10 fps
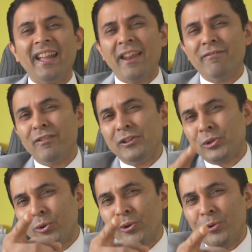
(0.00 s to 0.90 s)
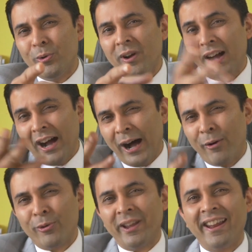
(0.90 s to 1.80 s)
and we will show you
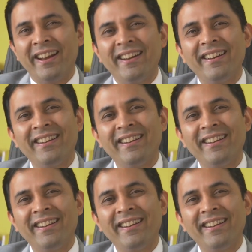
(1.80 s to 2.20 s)
how to get it.